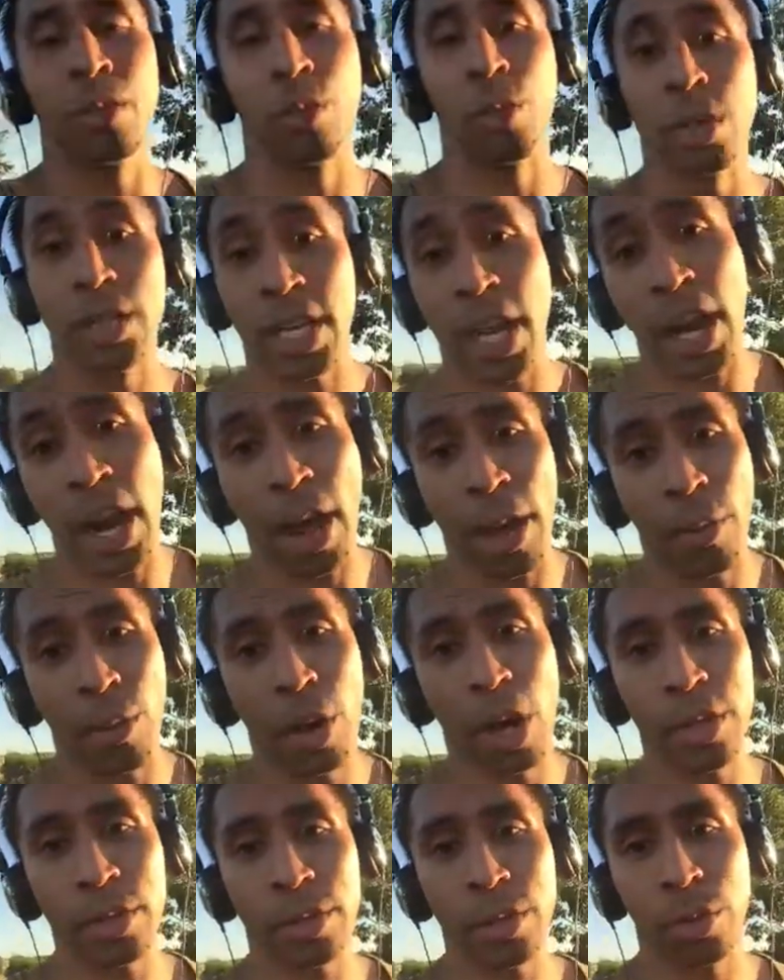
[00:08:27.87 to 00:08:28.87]
was that ha
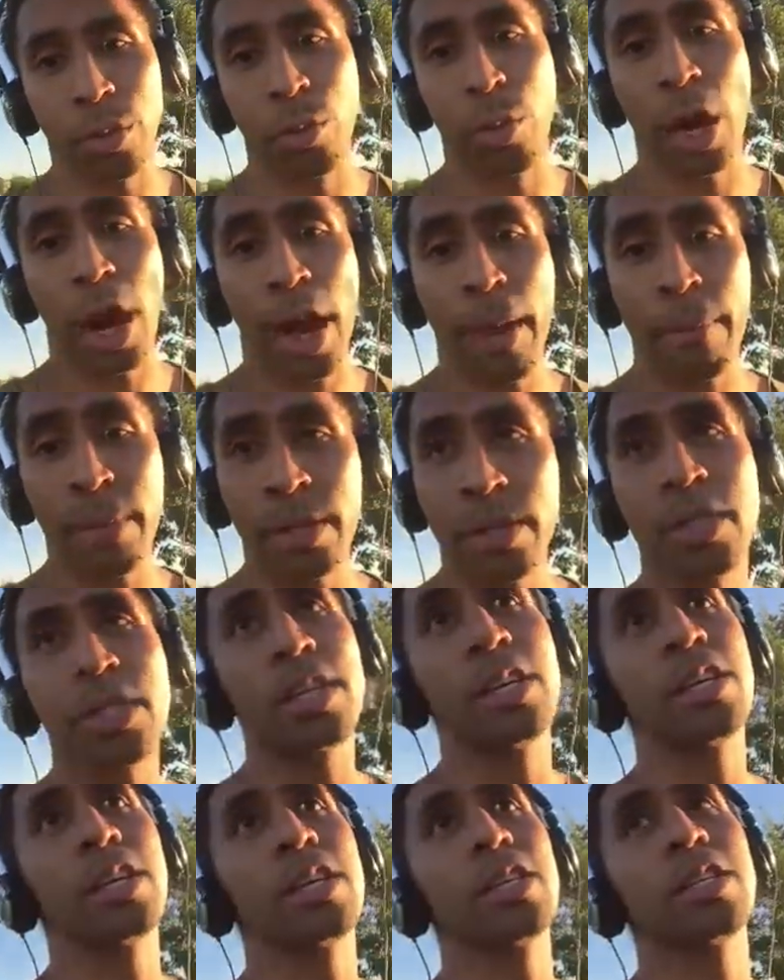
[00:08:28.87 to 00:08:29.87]
how's, what happens
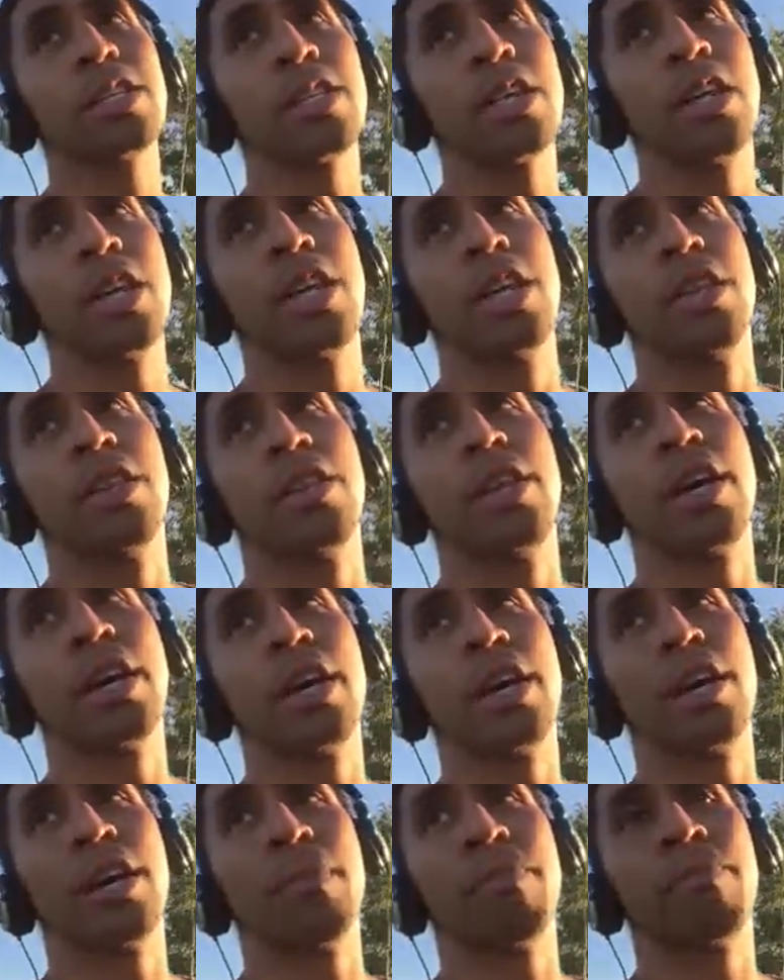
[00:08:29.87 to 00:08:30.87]
is
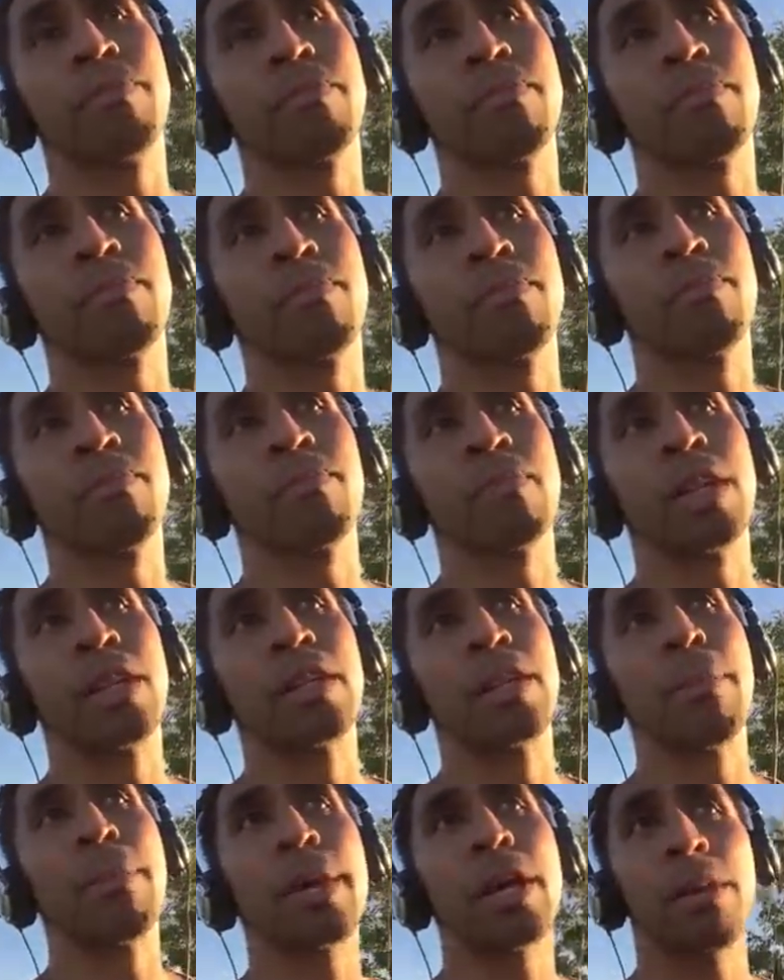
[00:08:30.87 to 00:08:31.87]
the um,
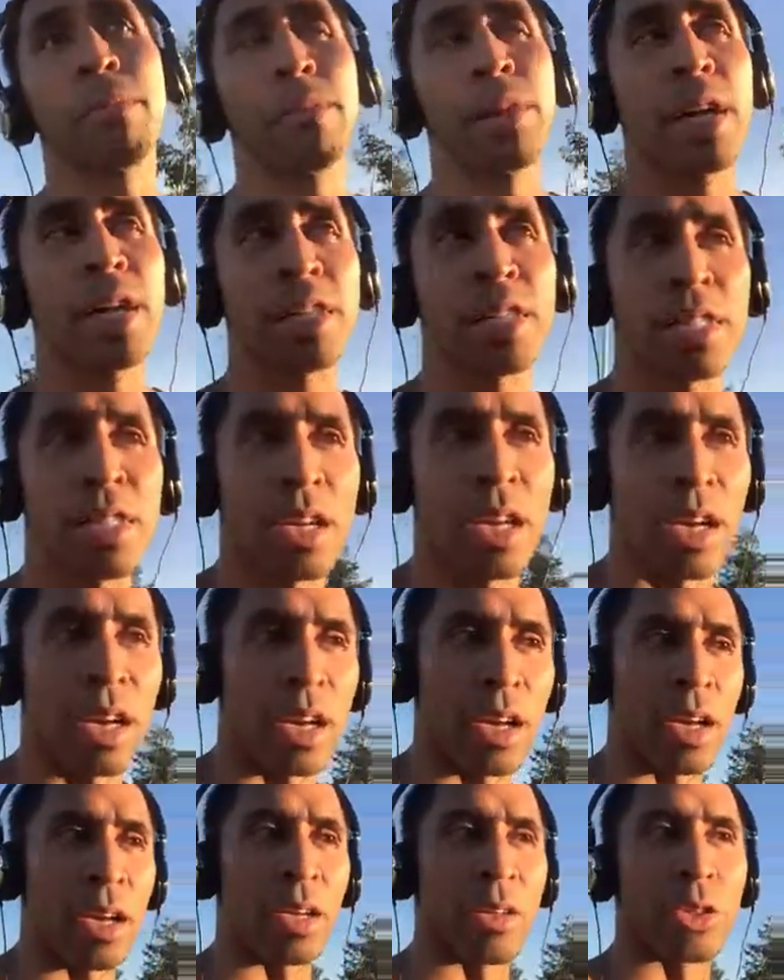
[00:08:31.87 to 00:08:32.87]
they become less
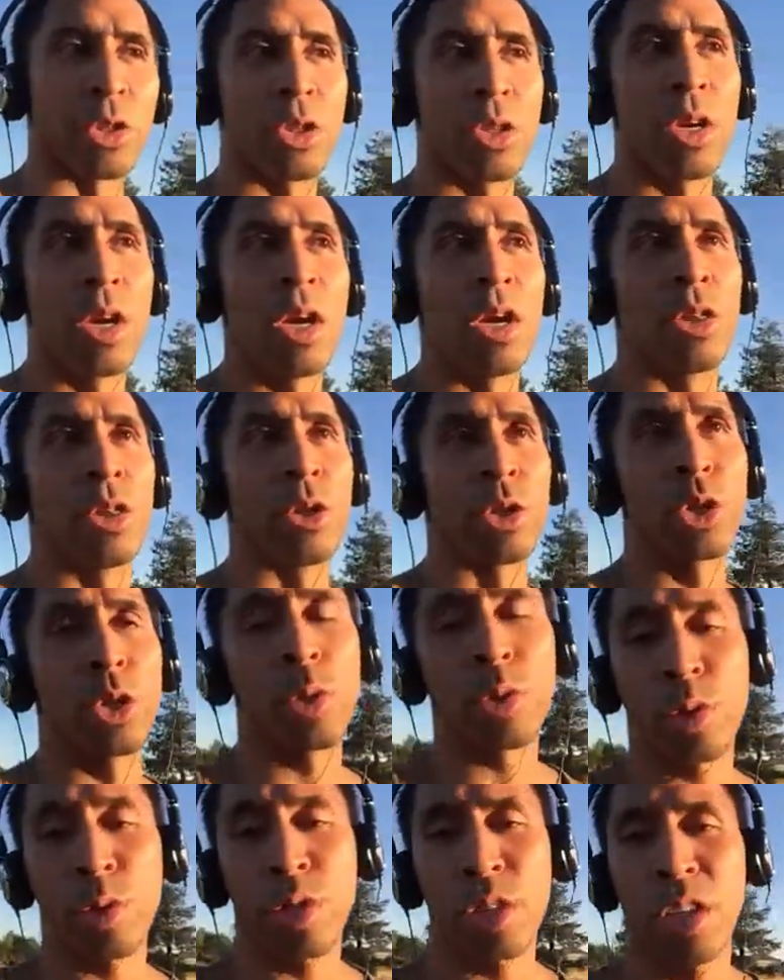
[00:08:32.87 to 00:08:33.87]
uh, their
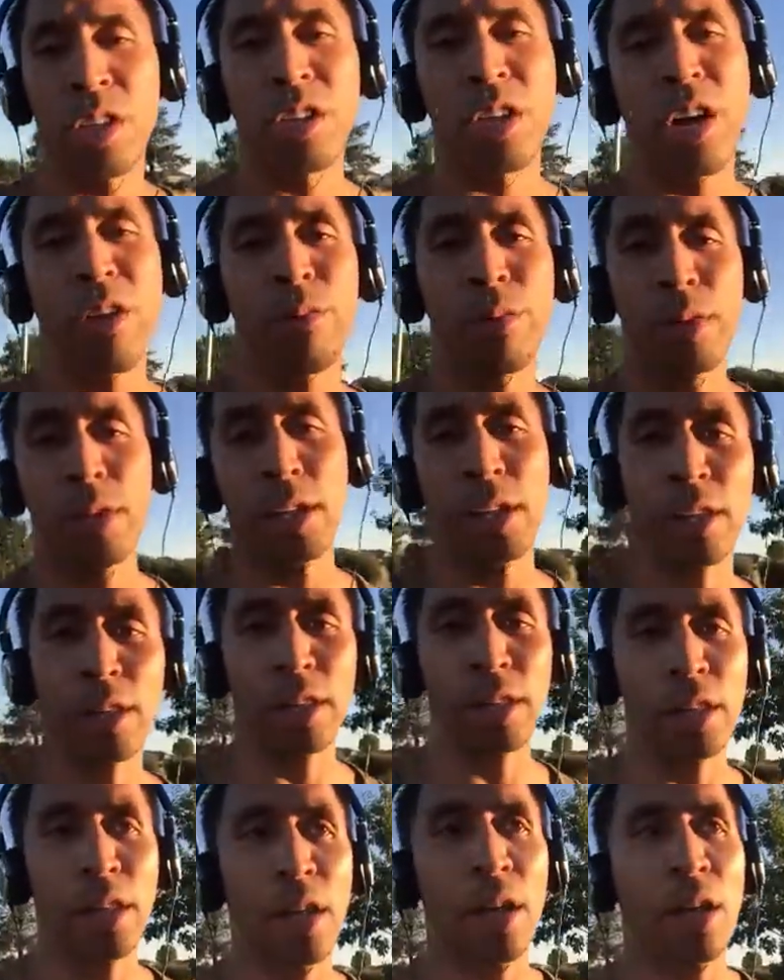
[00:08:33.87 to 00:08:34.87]
social skills are not really
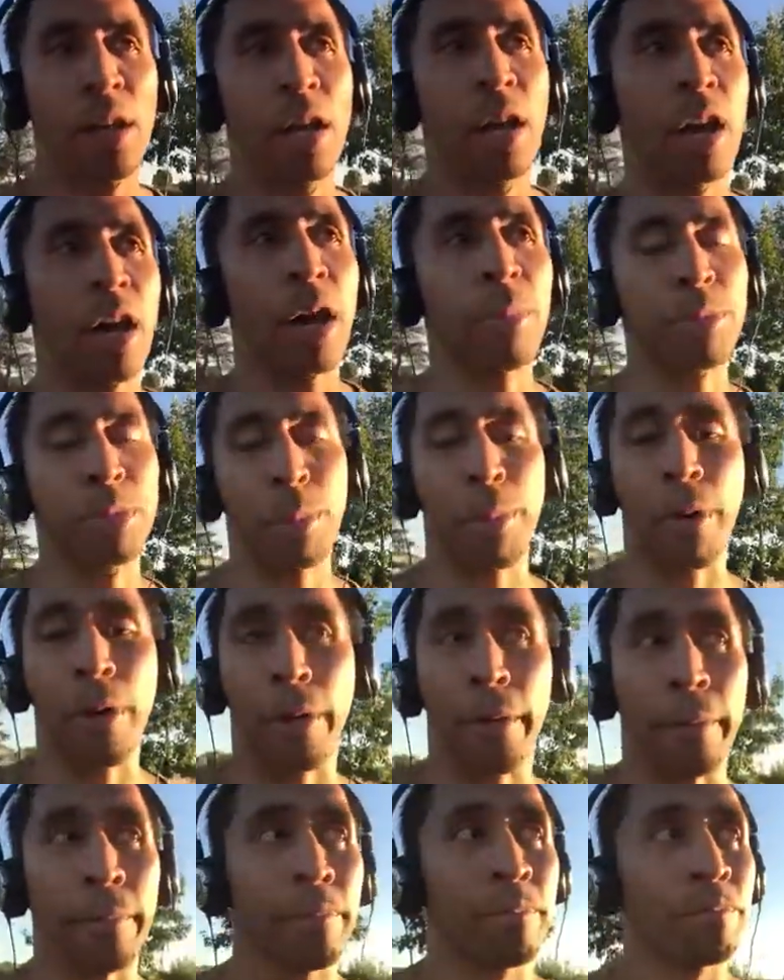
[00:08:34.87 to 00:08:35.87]
up to
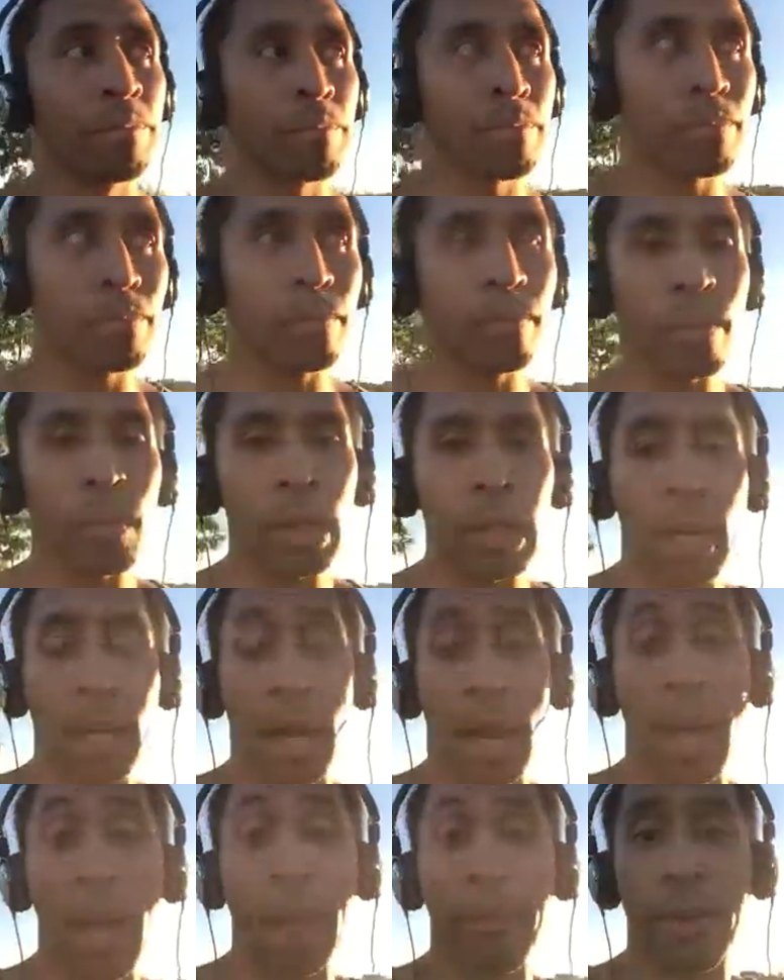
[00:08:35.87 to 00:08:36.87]
par.
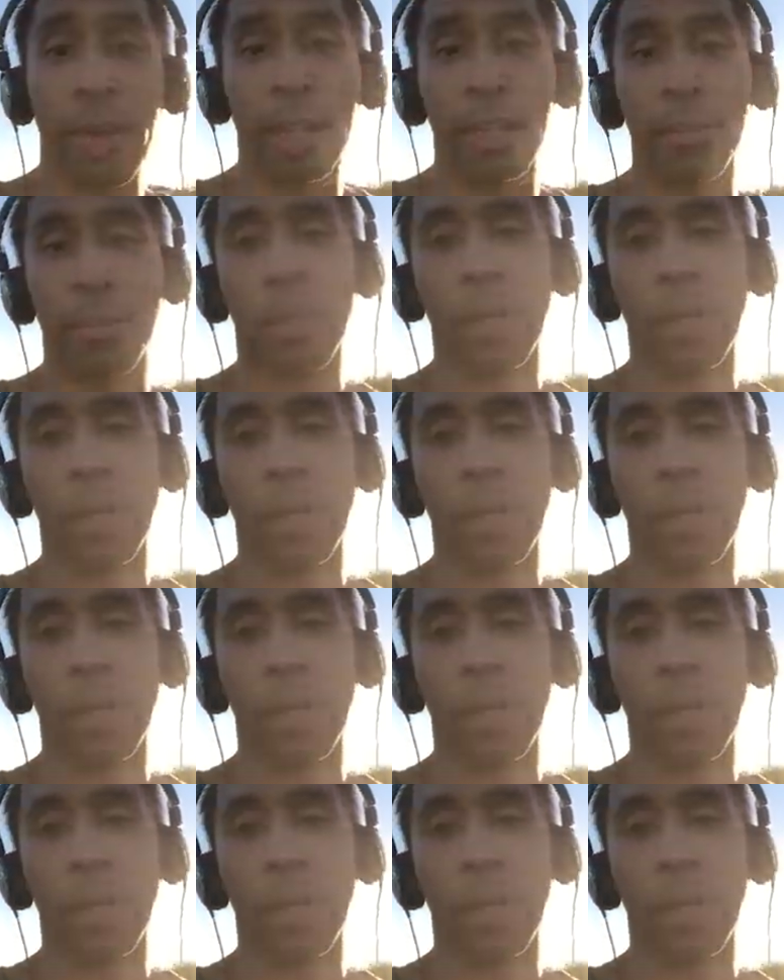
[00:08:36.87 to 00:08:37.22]
I have had the